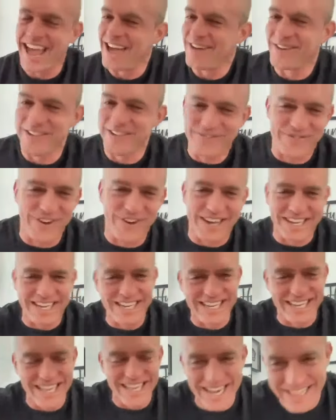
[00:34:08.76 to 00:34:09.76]
And I was
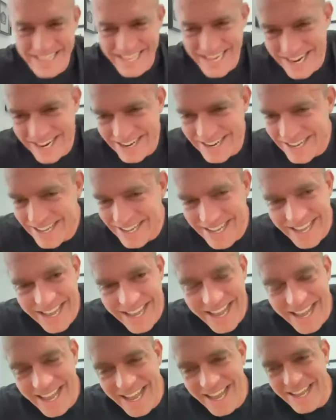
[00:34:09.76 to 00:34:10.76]
fucking getting there.
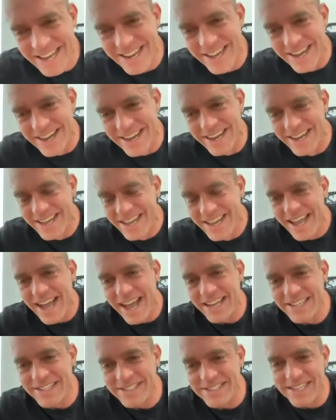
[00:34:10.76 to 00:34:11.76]
And uh,
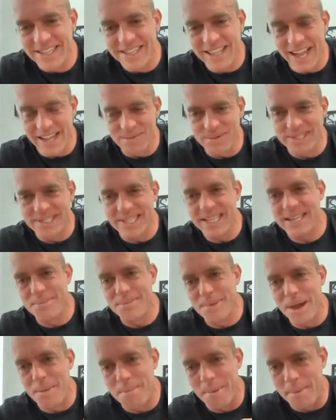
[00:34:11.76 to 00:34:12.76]
I used to, I would think
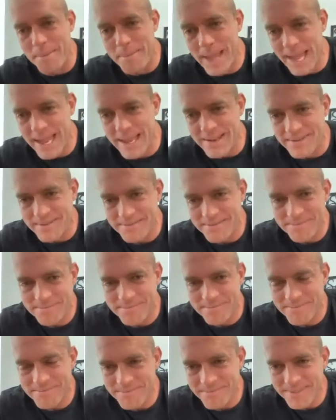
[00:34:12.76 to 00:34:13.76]
about my men.
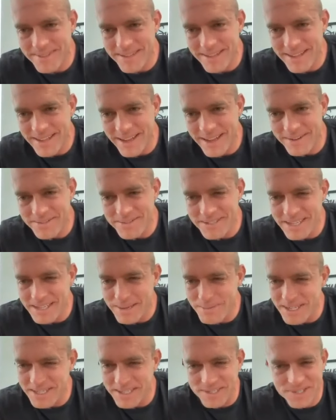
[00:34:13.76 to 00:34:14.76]
I would
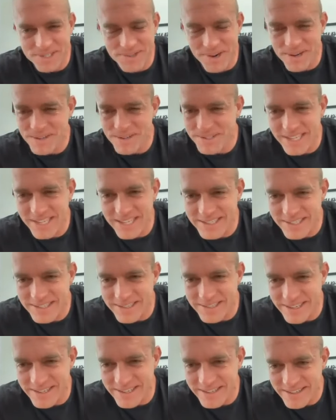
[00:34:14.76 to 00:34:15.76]
think about the struggles that
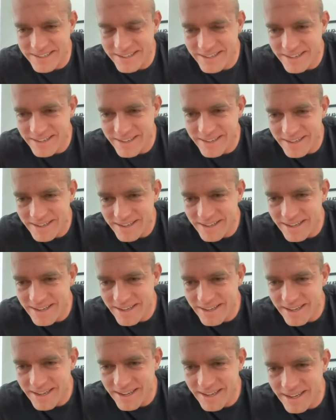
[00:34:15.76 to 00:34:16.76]
they're in.
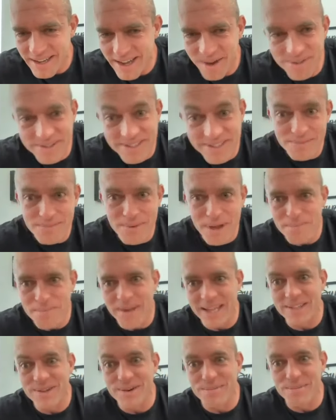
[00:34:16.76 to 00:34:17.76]
I would think about
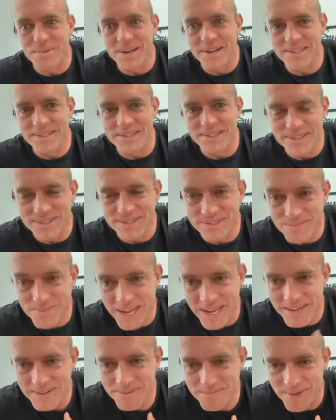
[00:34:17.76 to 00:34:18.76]
my little brother, who's
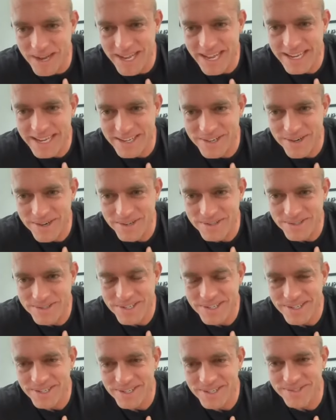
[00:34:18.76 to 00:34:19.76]
my my head
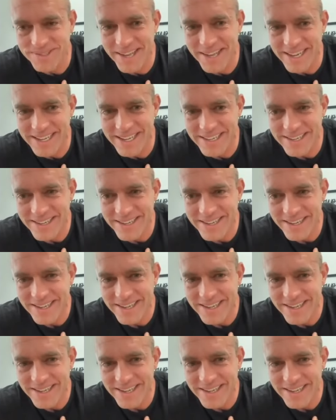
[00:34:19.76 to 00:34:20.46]
coach, who's like,